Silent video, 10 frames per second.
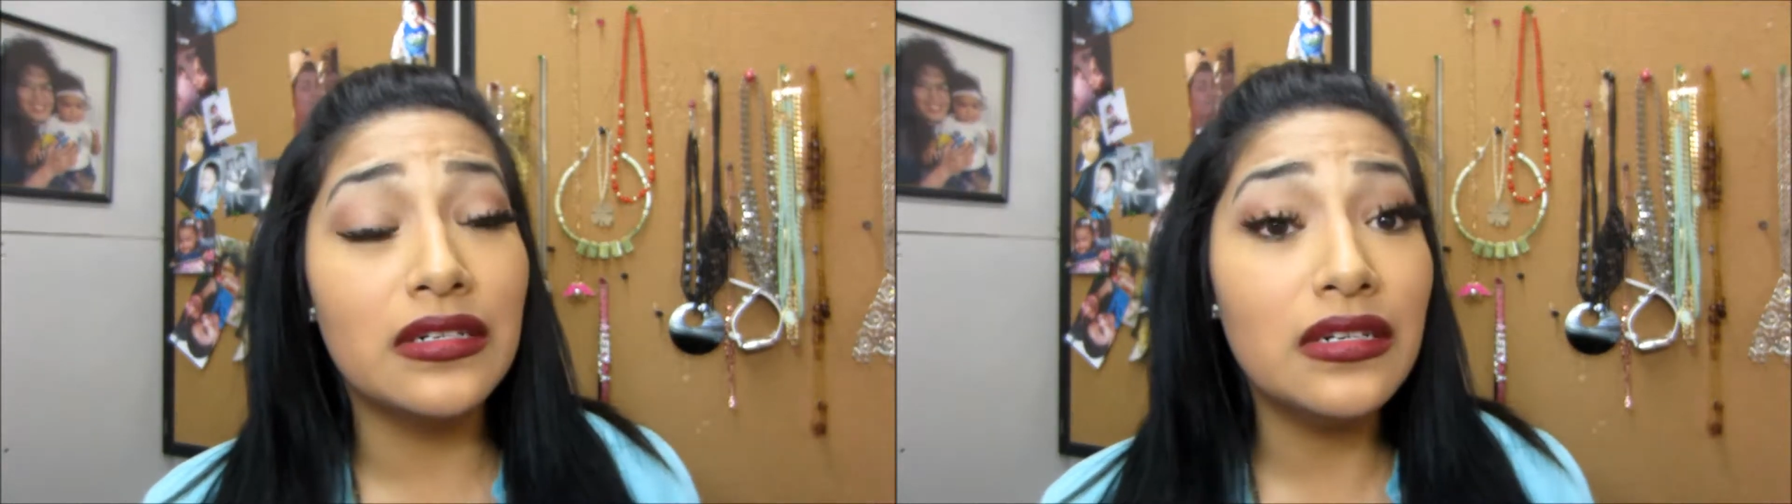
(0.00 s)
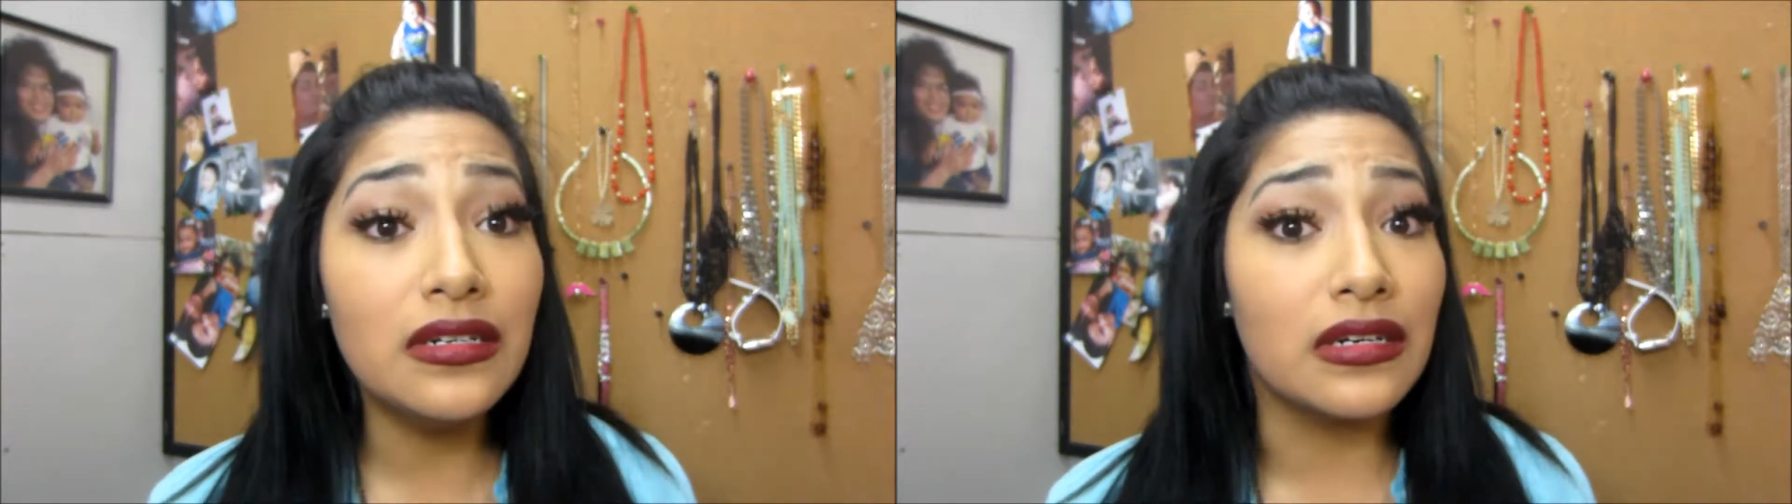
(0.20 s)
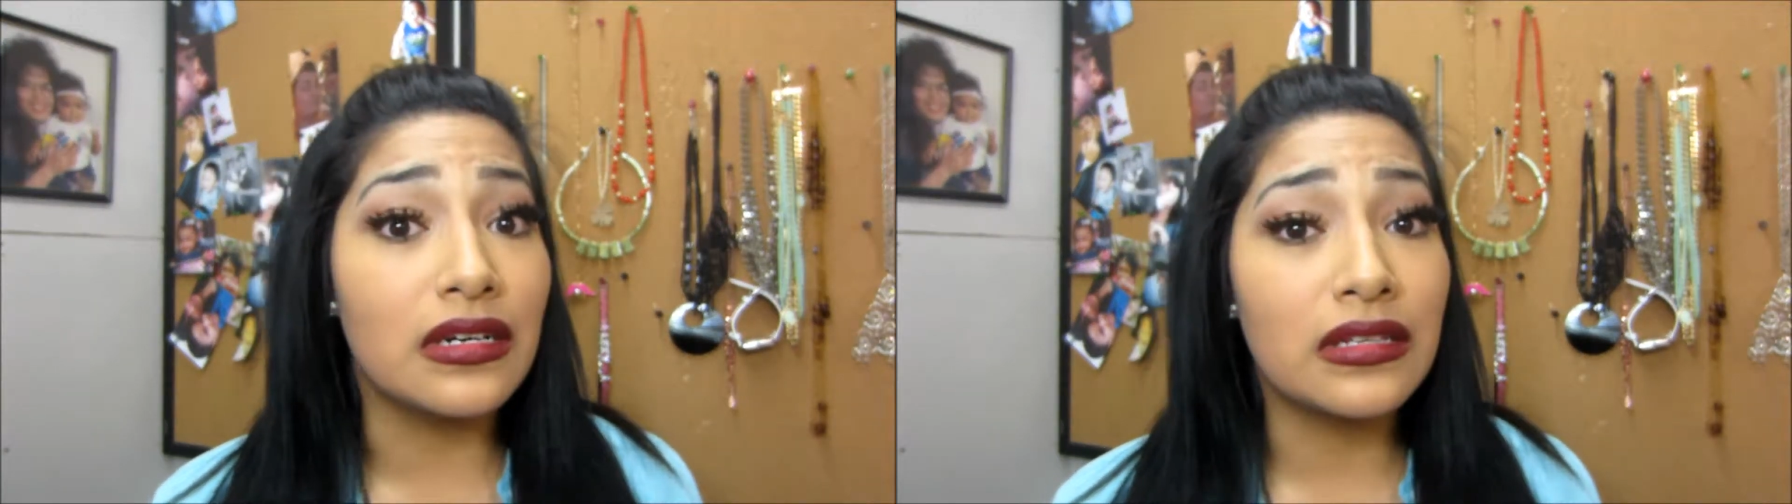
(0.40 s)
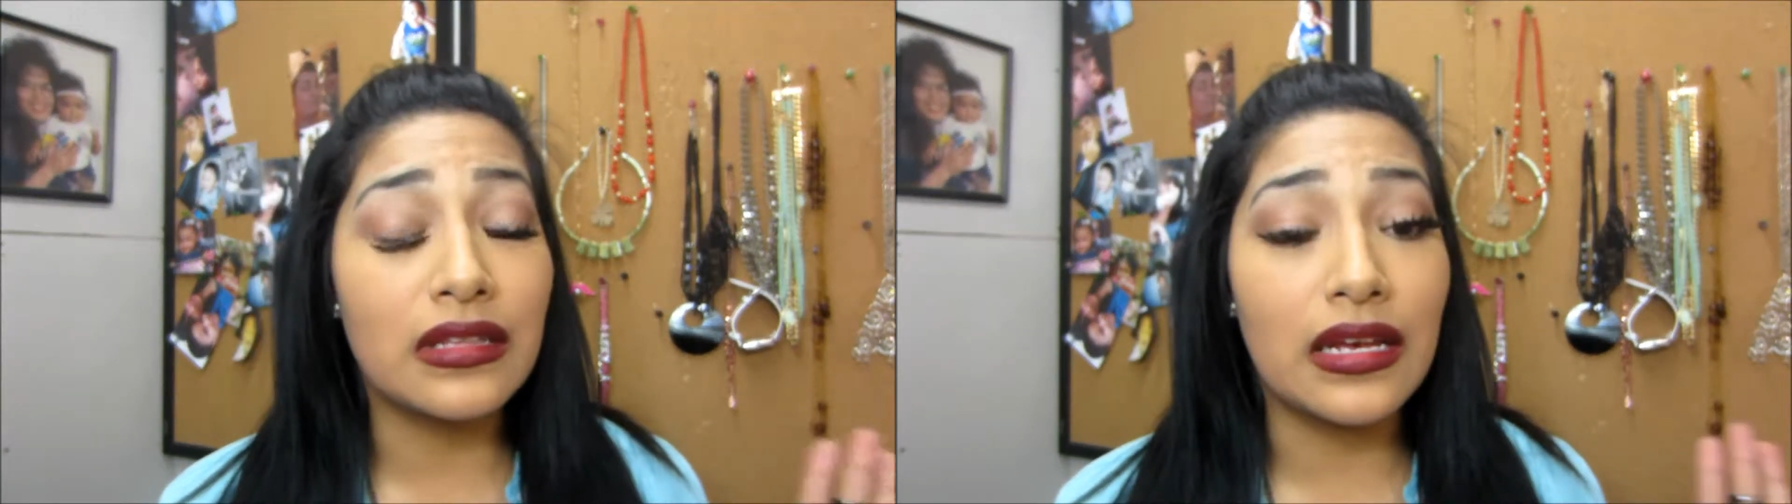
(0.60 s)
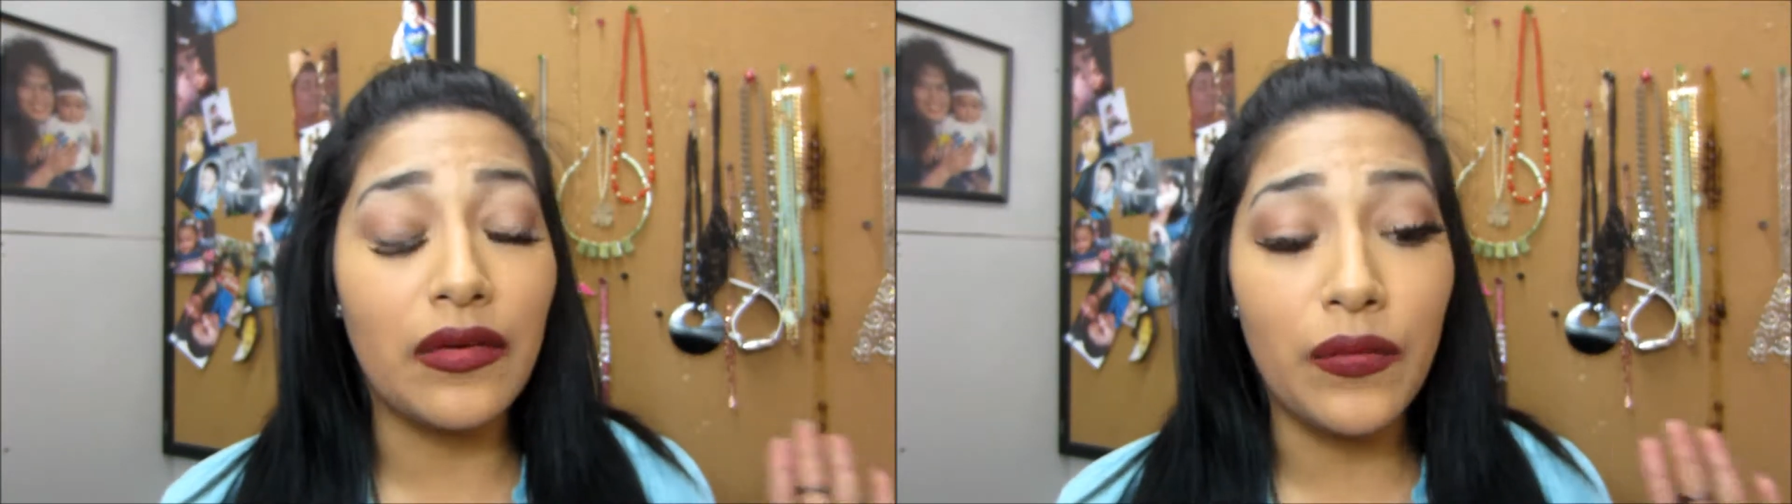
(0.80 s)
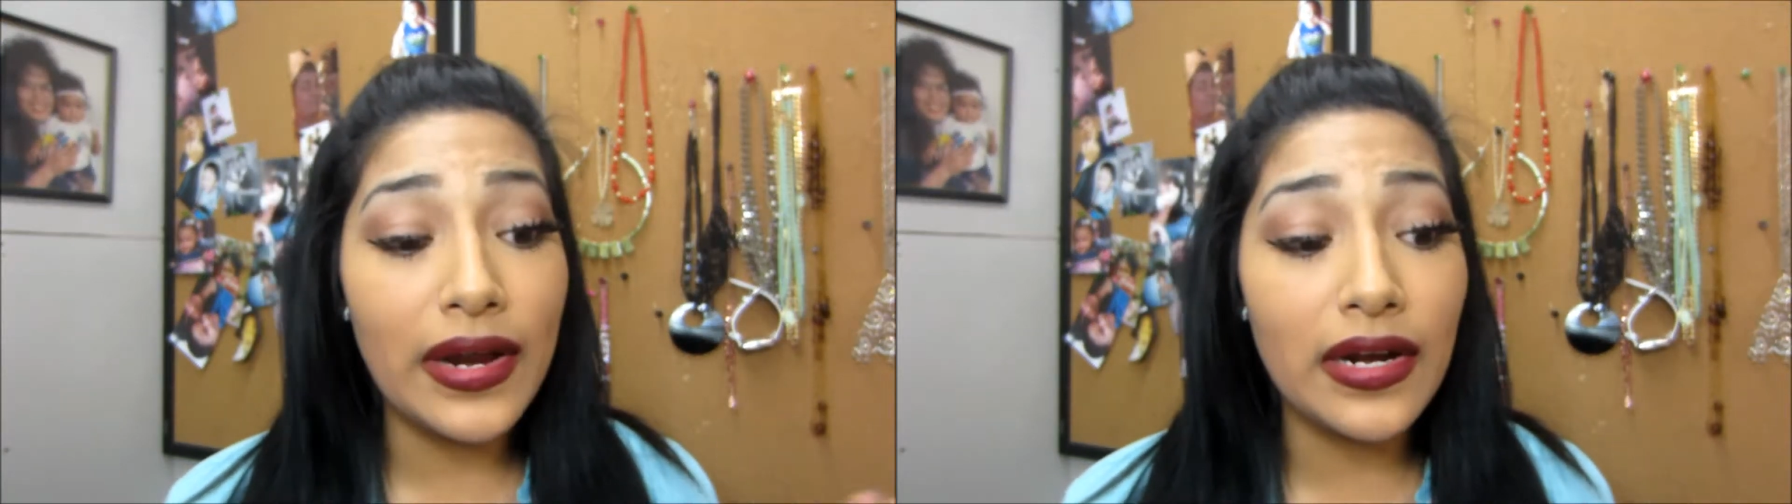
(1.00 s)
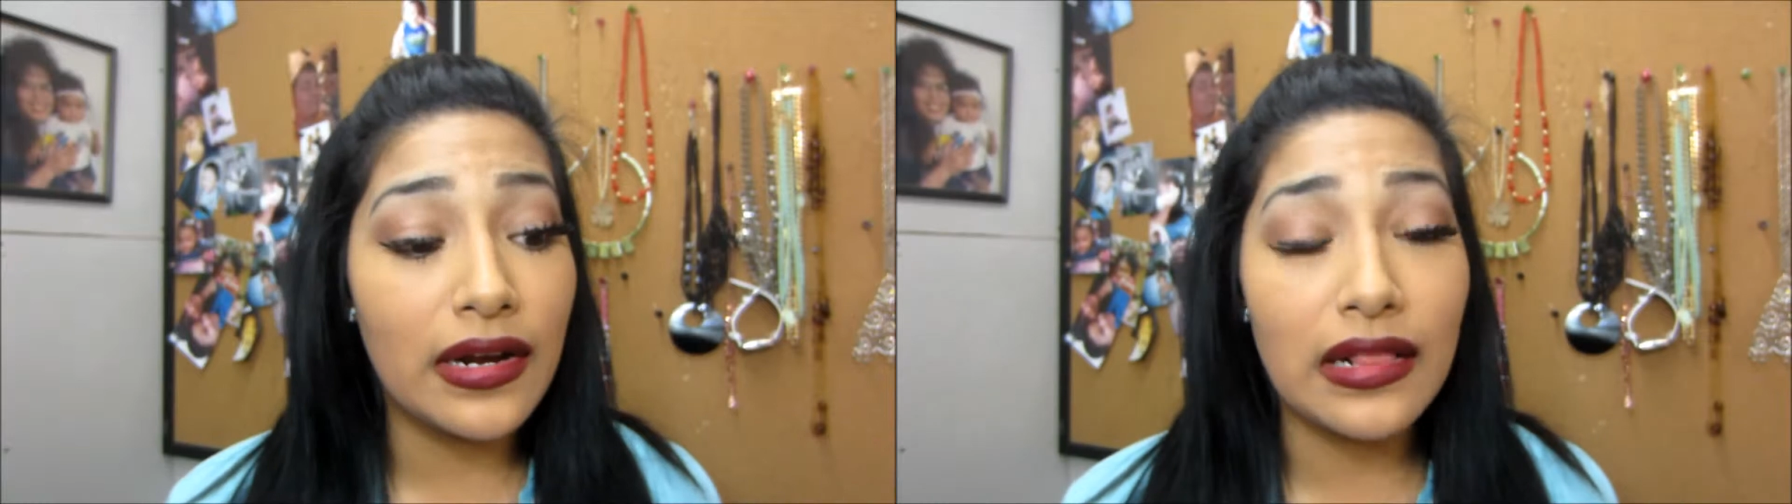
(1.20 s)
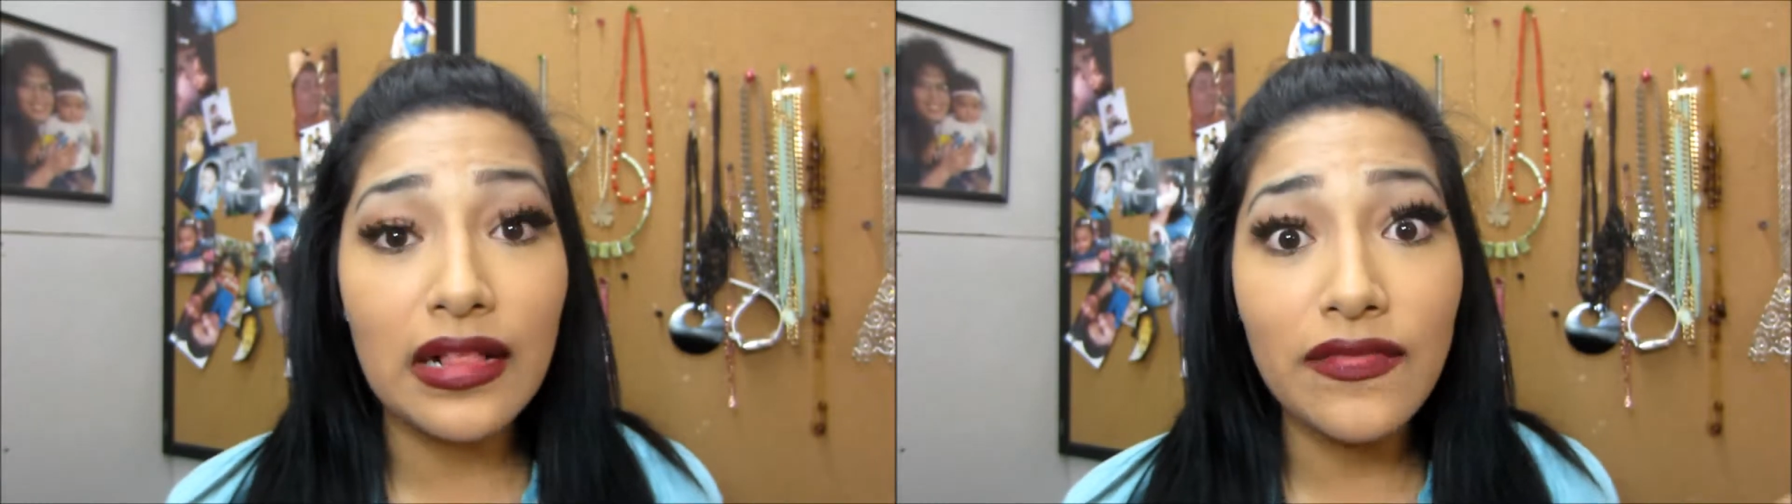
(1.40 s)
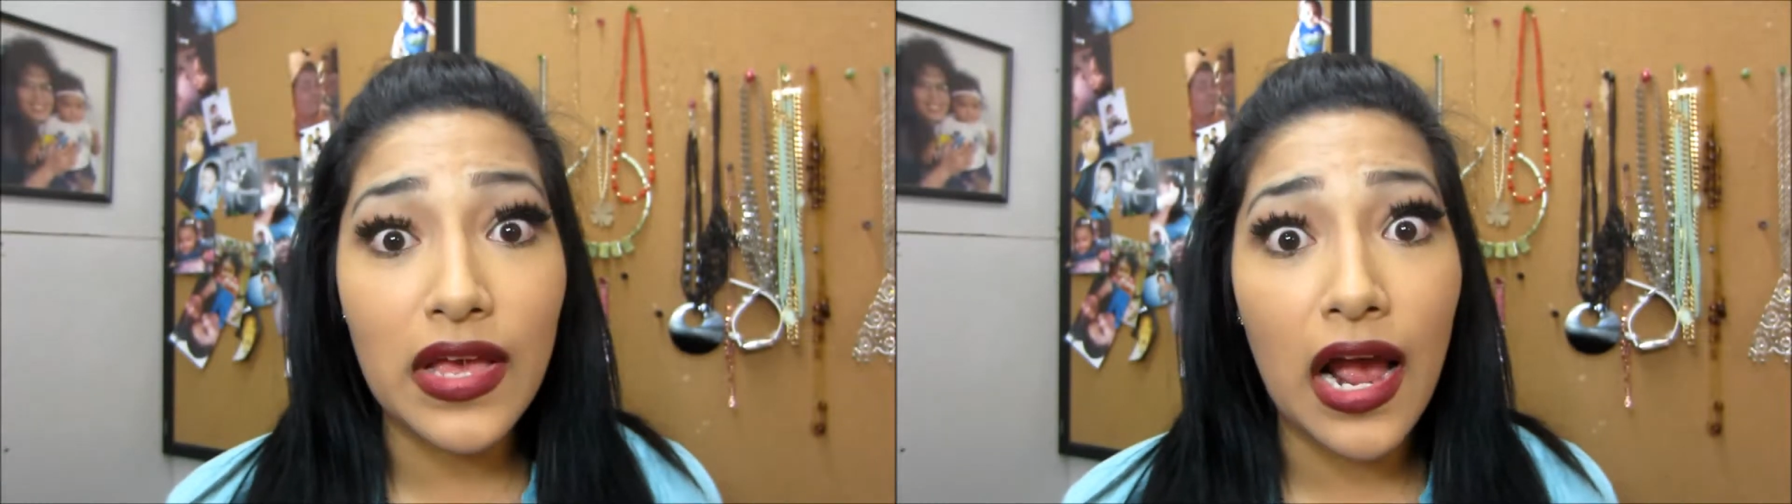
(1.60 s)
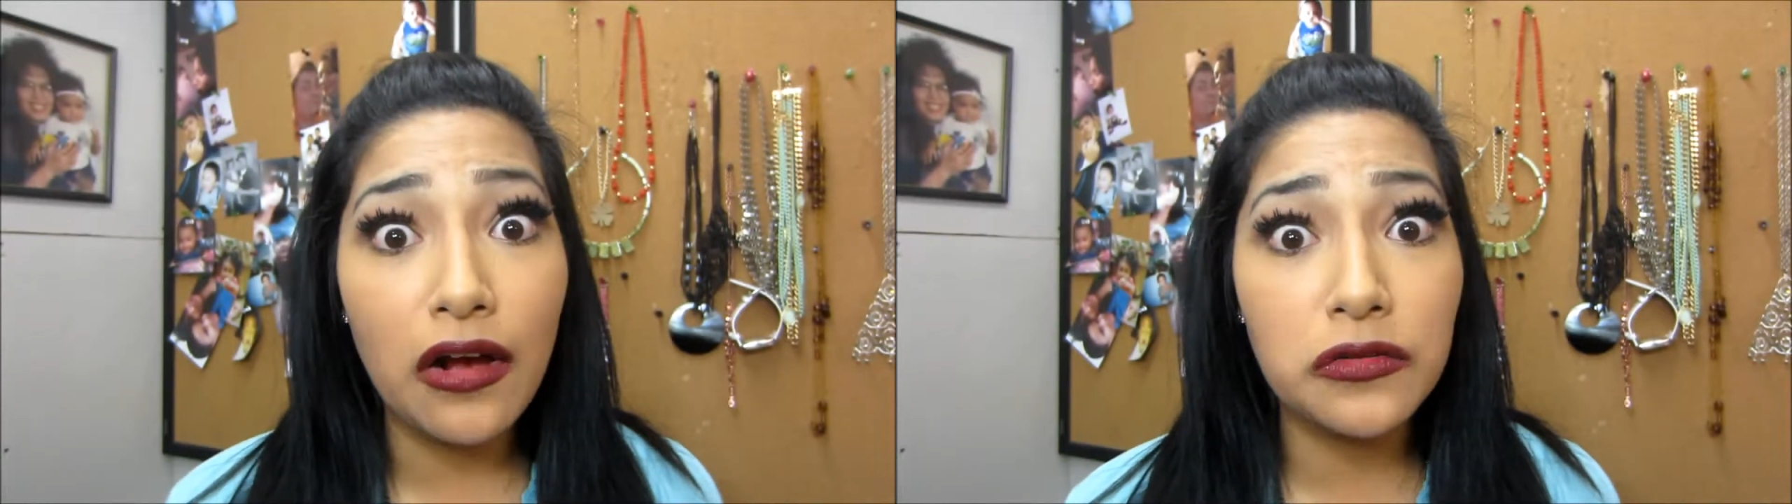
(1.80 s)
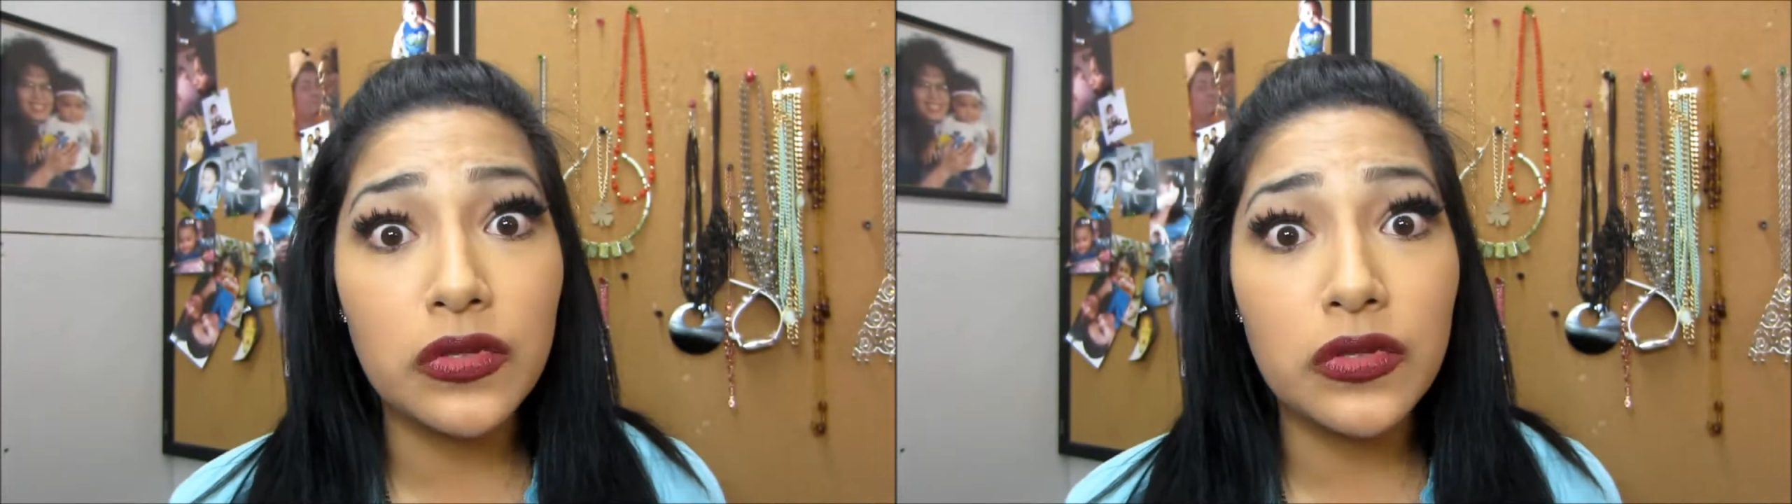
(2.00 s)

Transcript: ugh, like, why did I leave the house